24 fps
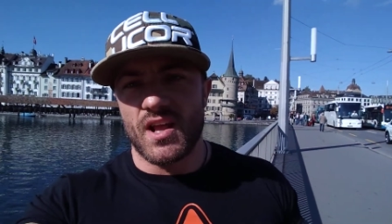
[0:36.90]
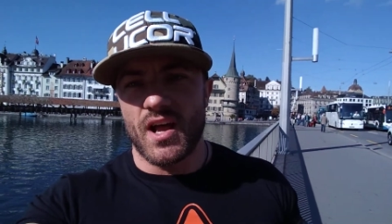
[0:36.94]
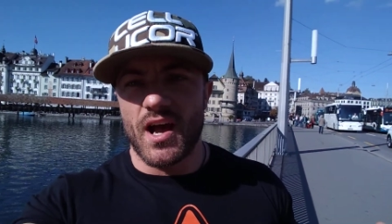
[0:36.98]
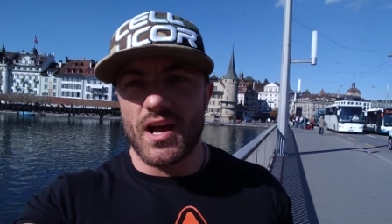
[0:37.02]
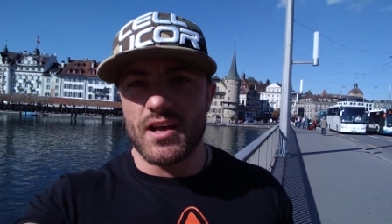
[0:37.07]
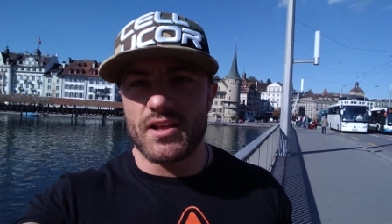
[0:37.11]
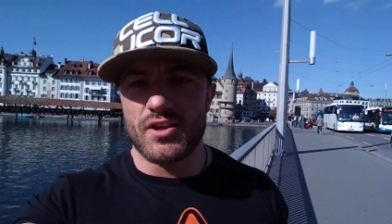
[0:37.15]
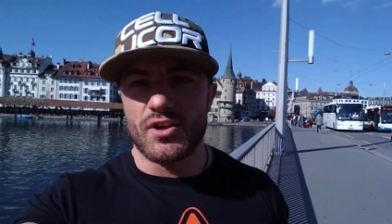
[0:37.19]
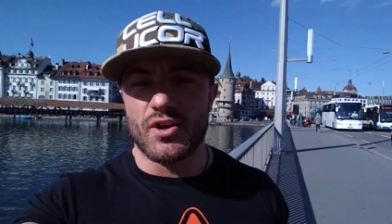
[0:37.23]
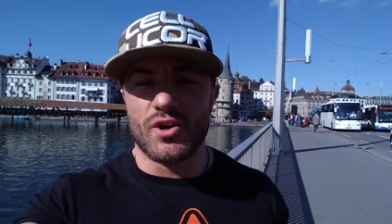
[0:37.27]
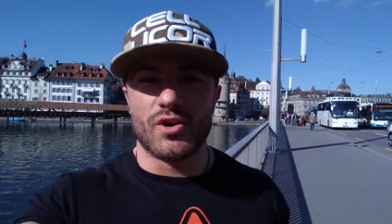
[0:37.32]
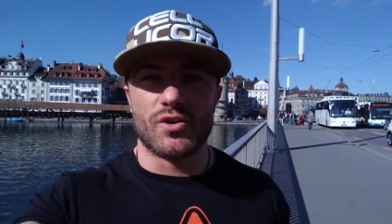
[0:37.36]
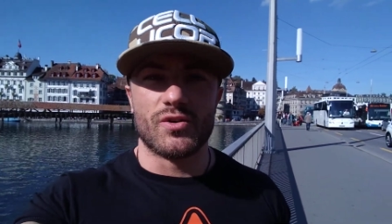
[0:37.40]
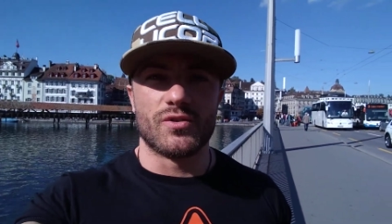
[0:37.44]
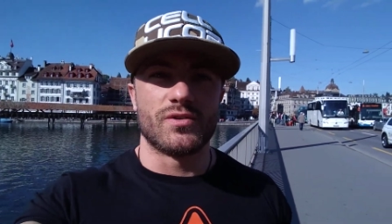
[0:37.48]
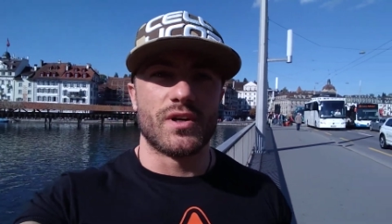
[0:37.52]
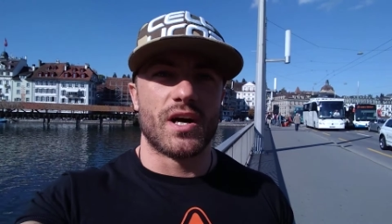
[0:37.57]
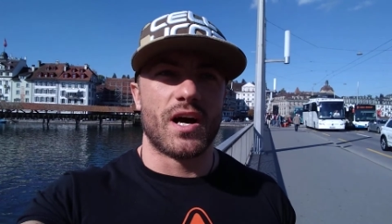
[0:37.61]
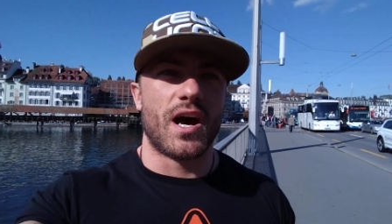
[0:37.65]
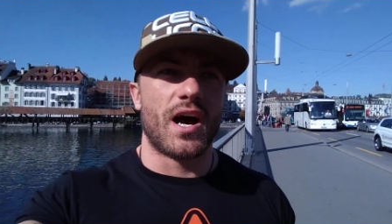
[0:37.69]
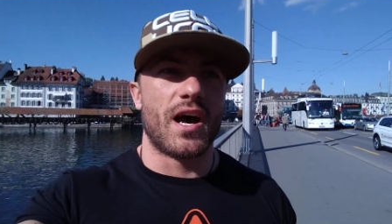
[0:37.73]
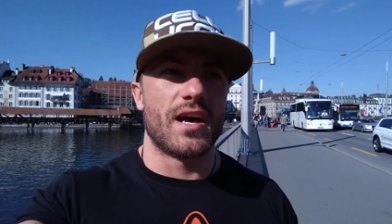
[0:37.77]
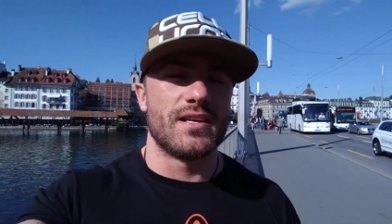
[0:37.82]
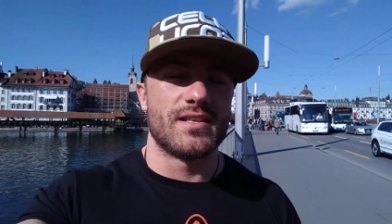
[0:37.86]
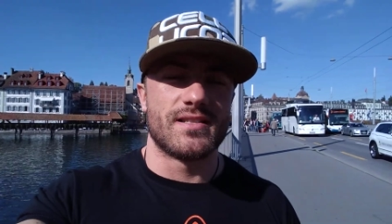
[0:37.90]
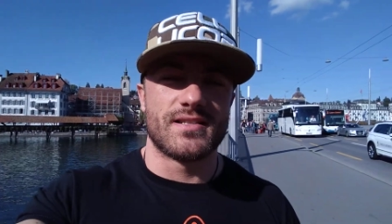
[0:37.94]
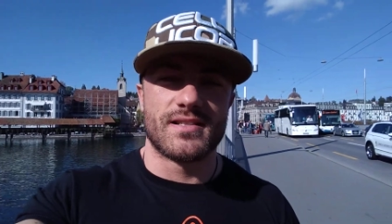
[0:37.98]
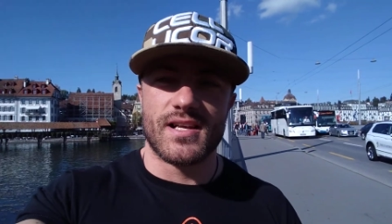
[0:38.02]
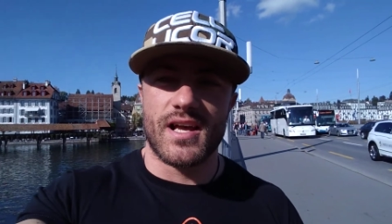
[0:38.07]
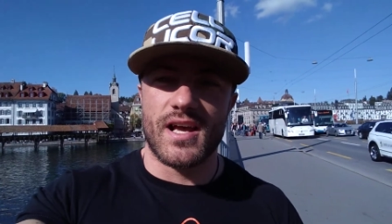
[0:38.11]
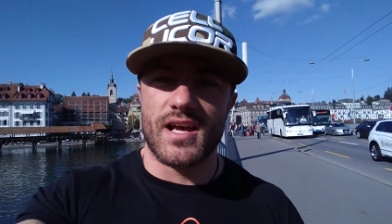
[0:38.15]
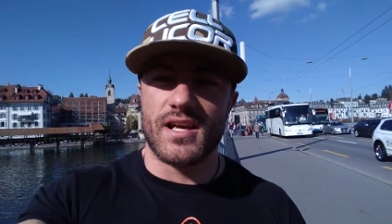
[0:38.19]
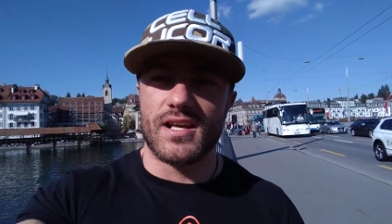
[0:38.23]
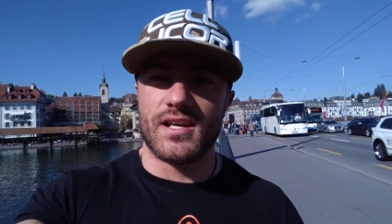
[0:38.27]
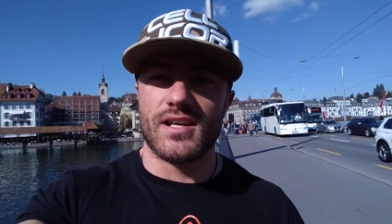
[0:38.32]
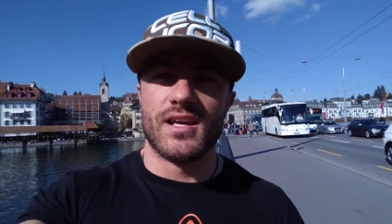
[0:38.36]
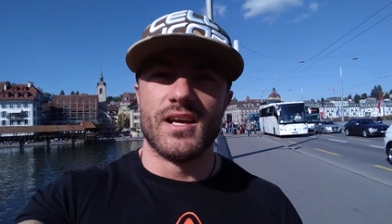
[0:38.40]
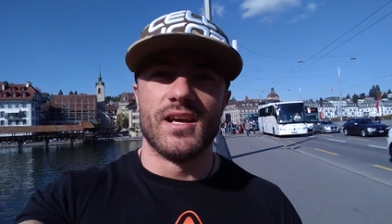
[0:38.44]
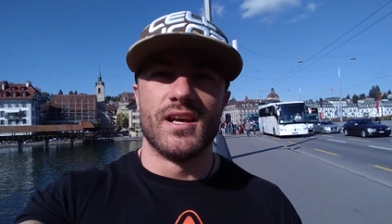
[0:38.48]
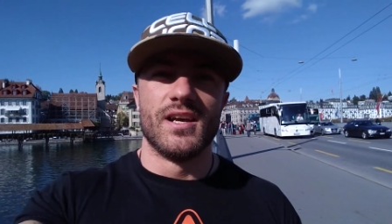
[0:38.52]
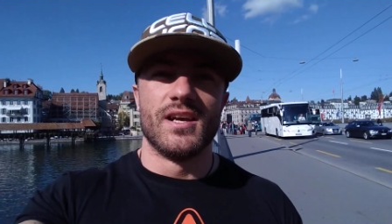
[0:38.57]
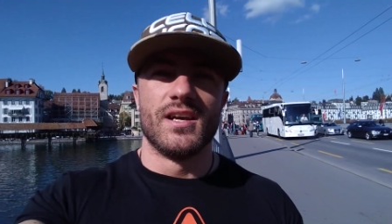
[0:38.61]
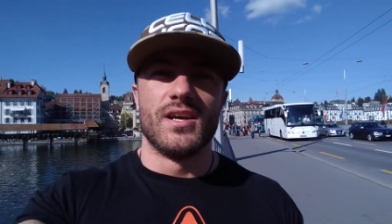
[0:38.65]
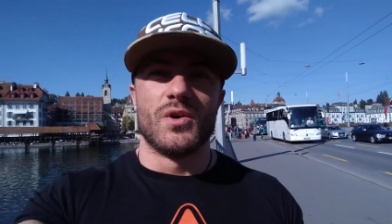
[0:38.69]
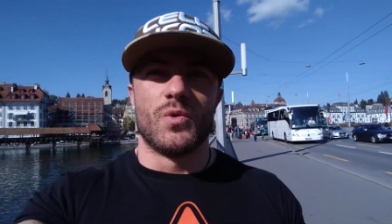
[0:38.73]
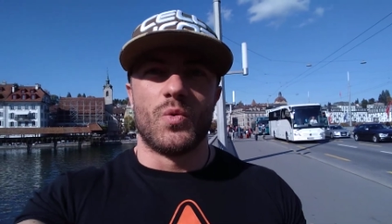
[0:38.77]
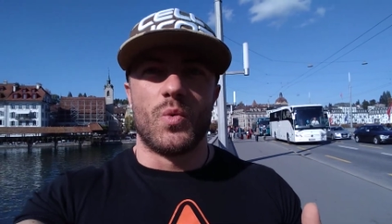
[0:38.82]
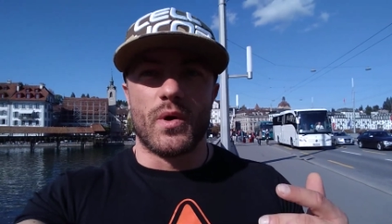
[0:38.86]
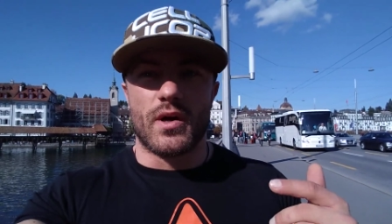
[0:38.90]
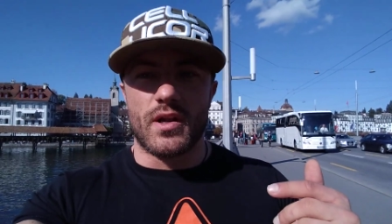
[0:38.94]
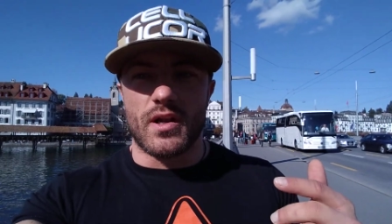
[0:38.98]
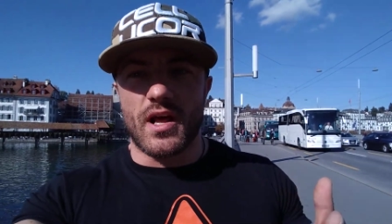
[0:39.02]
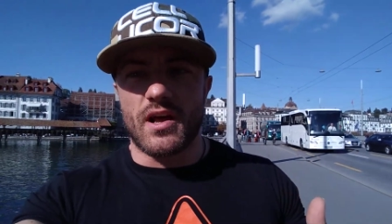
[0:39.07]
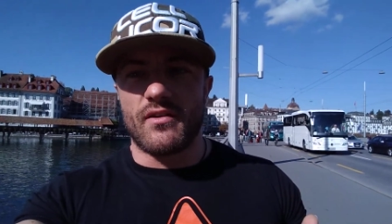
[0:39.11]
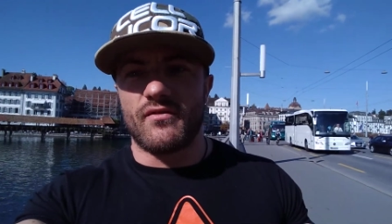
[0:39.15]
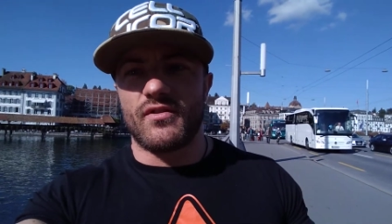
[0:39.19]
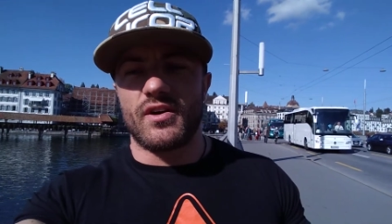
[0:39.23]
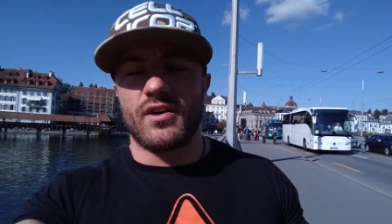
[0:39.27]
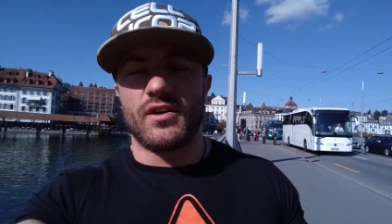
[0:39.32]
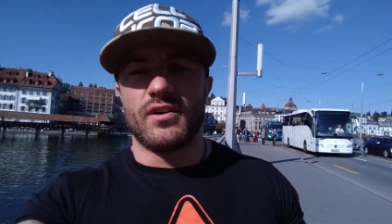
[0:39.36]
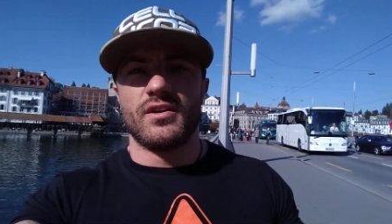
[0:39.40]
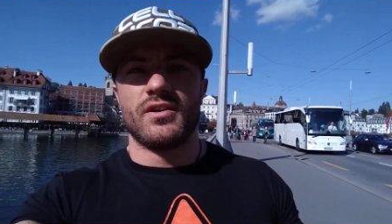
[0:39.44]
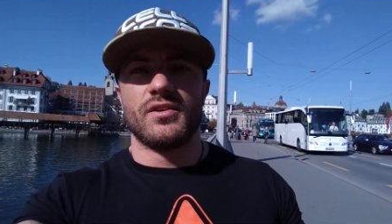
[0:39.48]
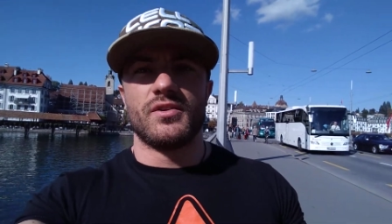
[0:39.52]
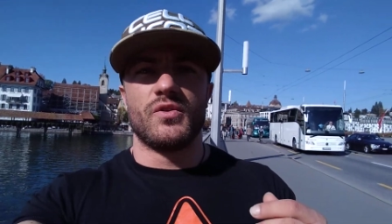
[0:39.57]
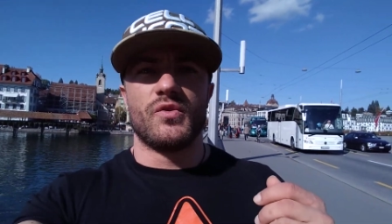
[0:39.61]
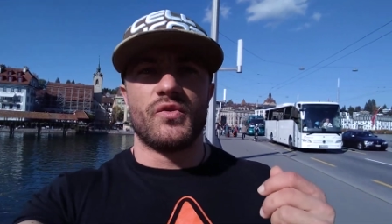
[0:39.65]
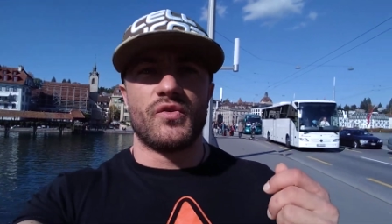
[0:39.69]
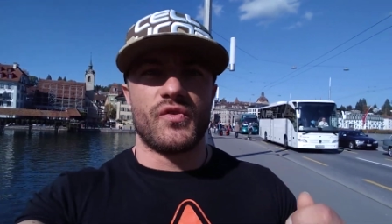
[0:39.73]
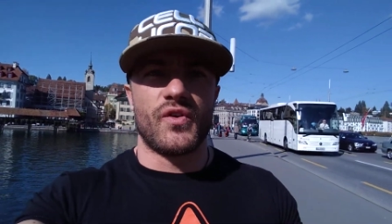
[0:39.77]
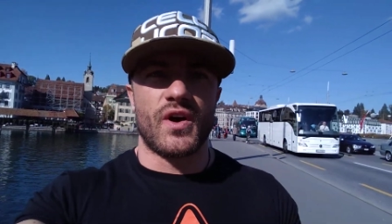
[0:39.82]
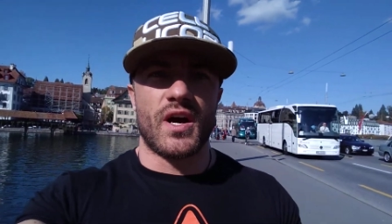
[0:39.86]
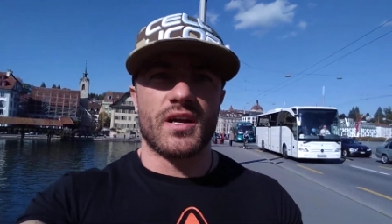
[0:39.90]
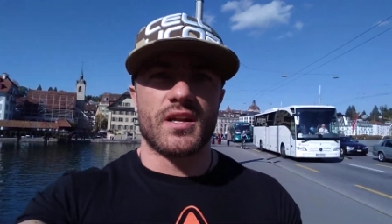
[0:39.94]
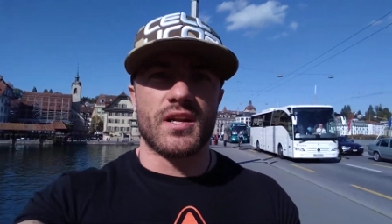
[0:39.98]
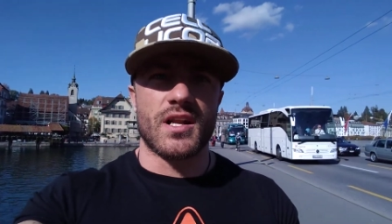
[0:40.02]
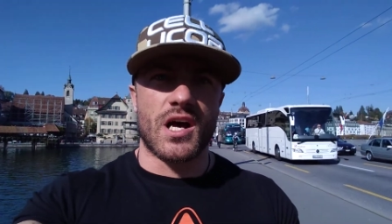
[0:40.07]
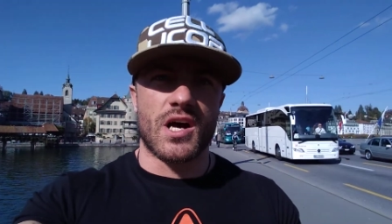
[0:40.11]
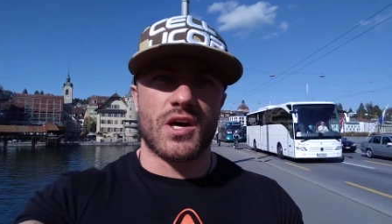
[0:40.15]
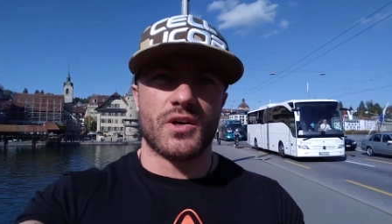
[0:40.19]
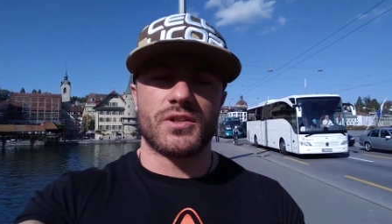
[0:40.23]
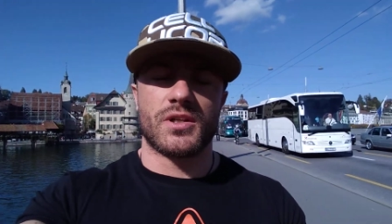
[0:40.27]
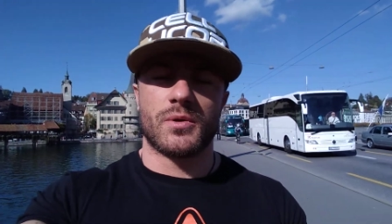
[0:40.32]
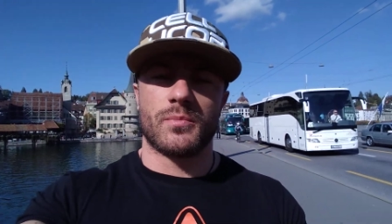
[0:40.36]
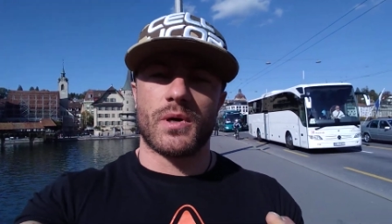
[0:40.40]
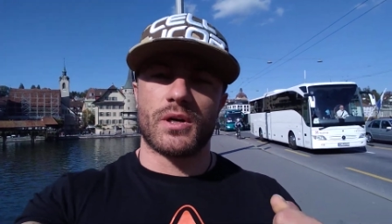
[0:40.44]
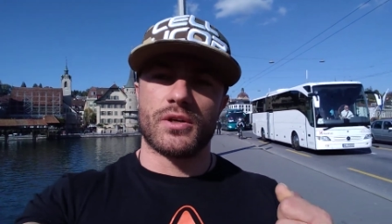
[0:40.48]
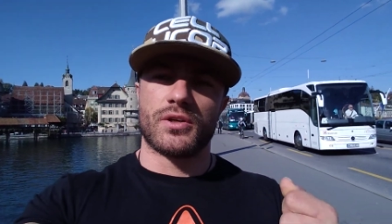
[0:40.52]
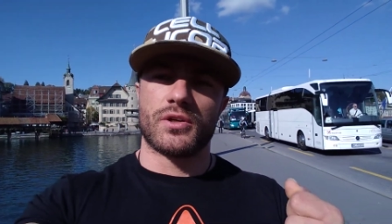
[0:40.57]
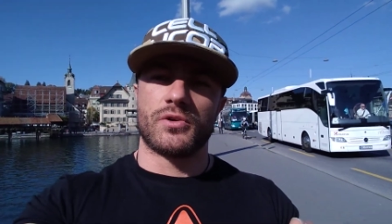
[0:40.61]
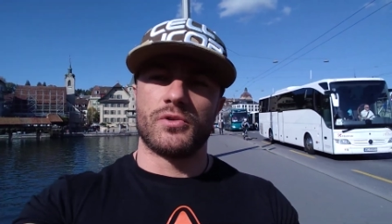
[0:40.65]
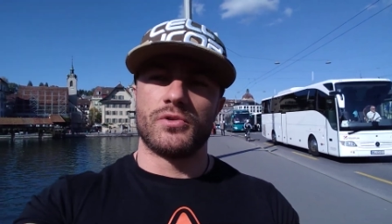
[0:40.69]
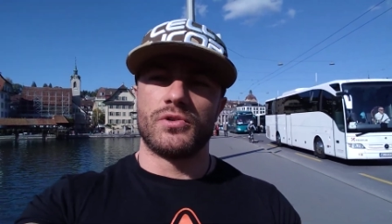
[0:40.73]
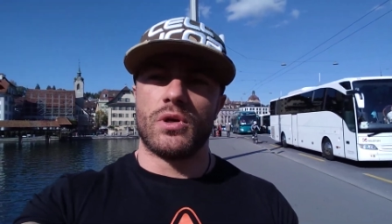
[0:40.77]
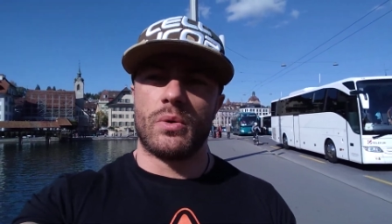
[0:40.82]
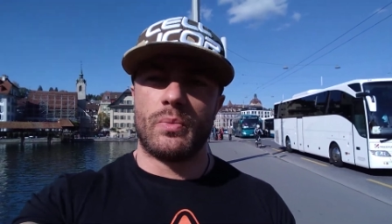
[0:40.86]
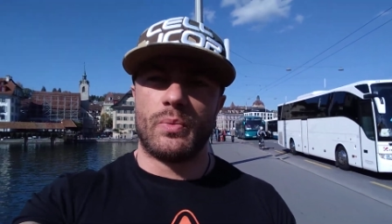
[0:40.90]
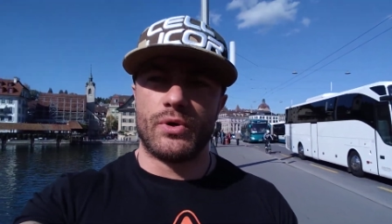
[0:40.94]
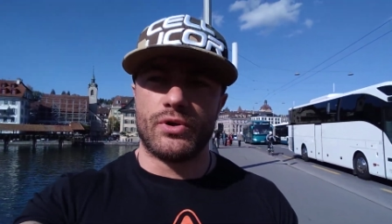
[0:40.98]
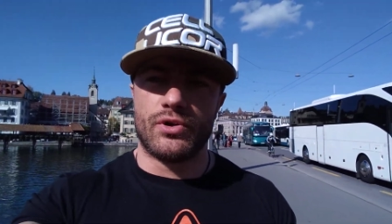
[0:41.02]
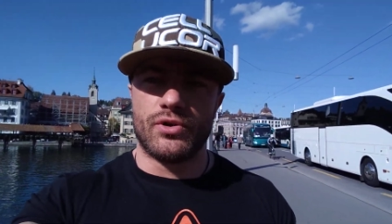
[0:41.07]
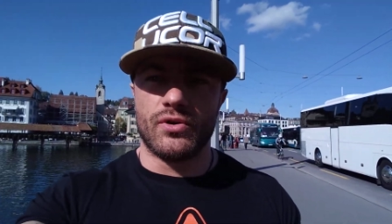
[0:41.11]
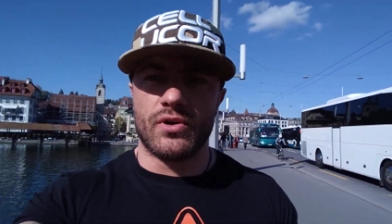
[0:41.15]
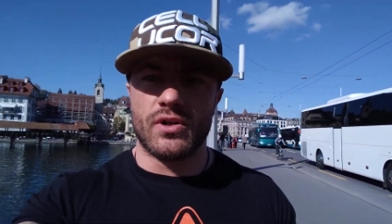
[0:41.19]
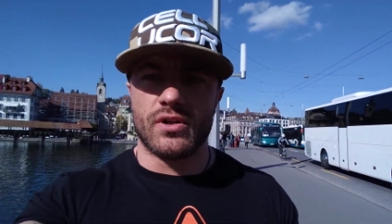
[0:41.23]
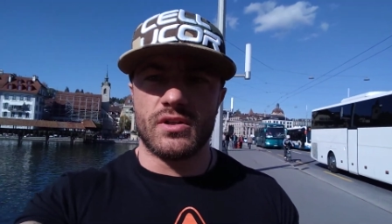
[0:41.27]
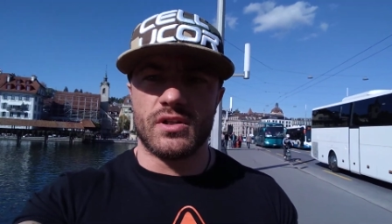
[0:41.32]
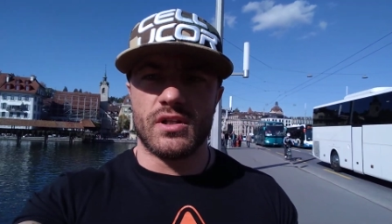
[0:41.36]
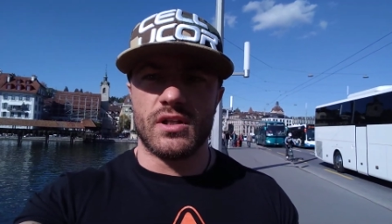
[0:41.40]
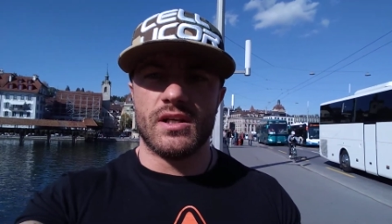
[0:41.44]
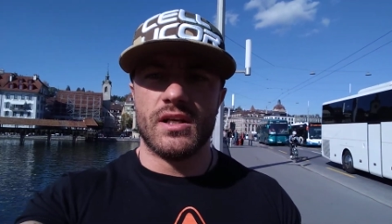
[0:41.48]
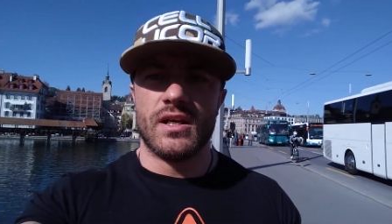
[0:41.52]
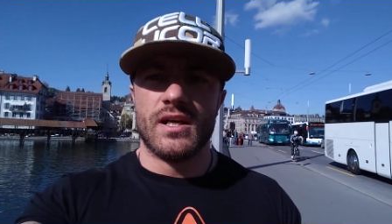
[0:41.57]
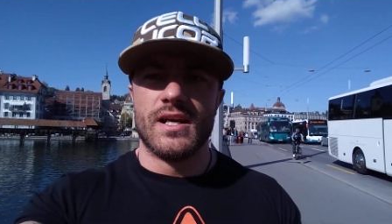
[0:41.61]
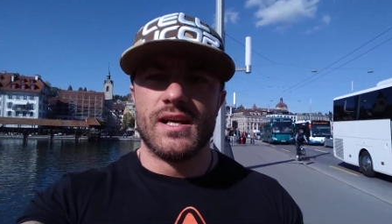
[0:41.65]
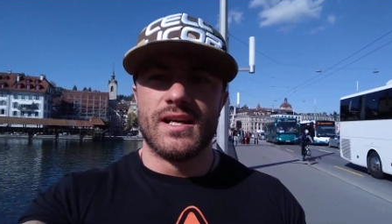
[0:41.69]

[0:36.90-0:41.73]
I don't know, I say, whenever you find out about a good opportunity,